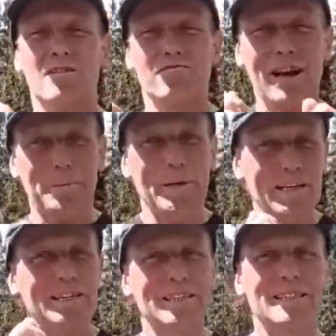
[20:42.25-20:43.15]
wrap a
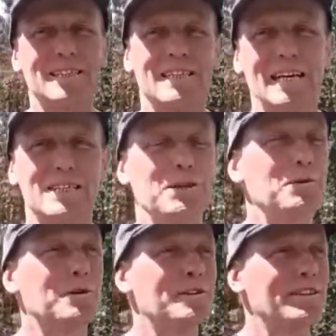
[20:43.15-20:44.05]
little
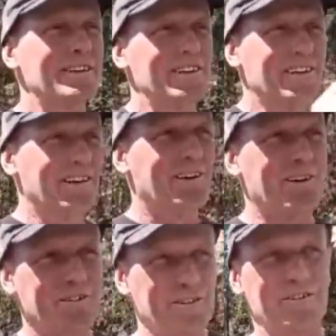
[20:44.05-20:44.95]
tattoo on
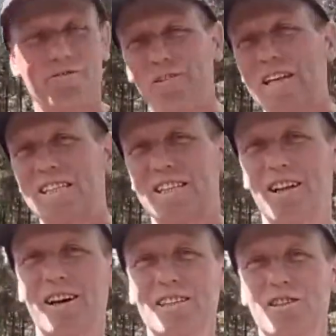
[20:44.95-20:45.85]
the fence
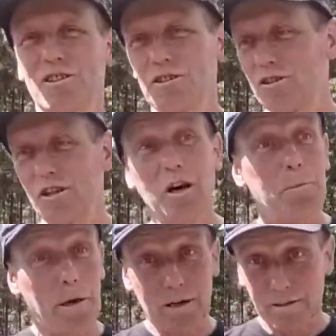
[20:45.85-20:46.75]
line just as you go
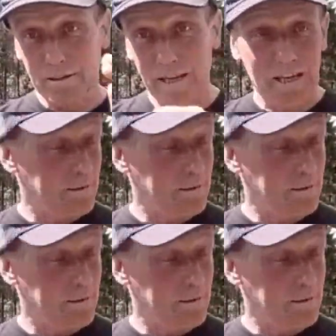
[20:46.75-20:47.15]
past and hit